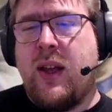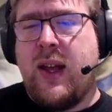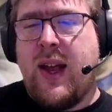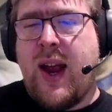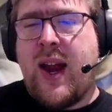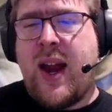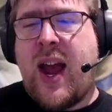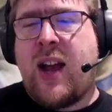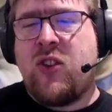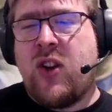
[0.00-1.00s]
And
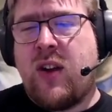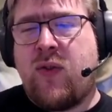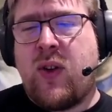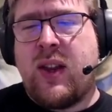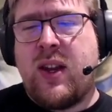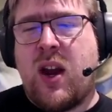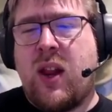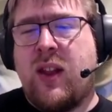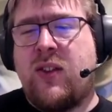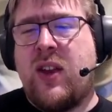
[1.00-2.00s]
action, a friendly
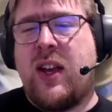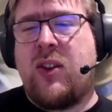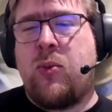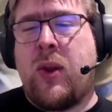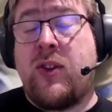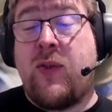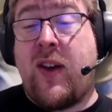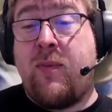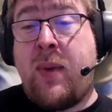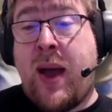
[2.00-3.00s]
Nautilexian gets
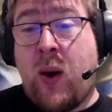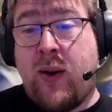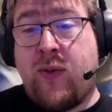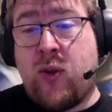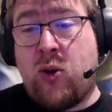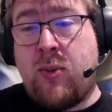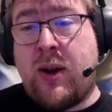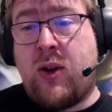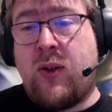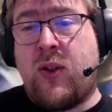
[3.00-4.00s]
+5 power for the
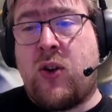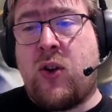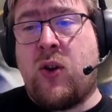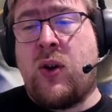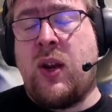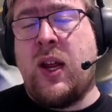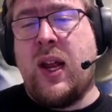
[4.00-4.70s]
remainder of the turn.